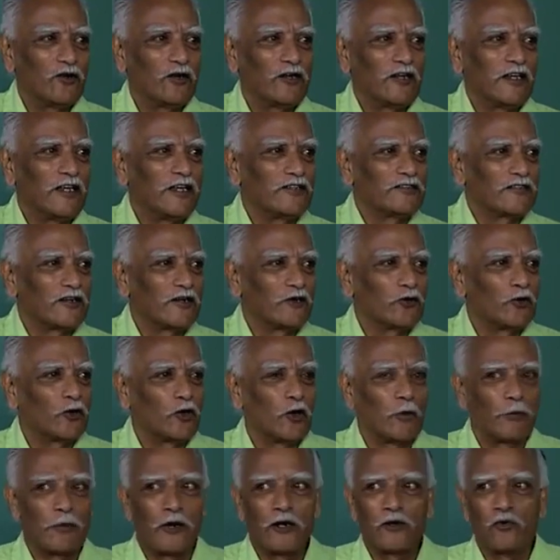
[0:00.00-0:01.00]
on Eastern
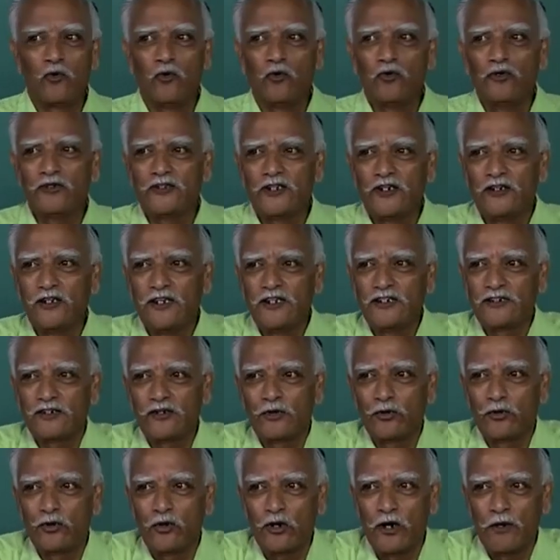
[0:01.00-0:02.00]
Europe. And who is in
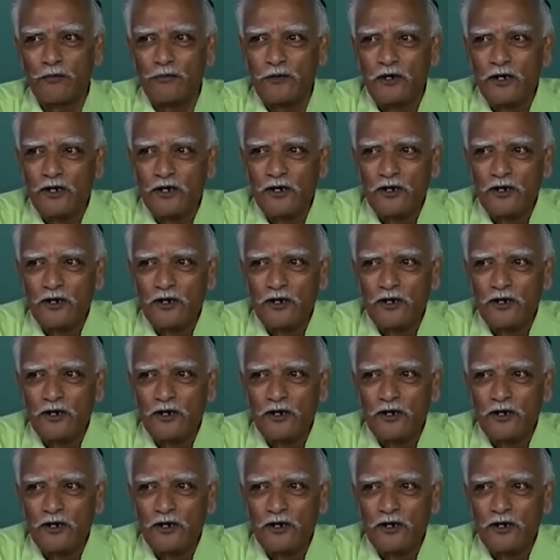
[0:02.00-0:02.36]
Eastern Europe?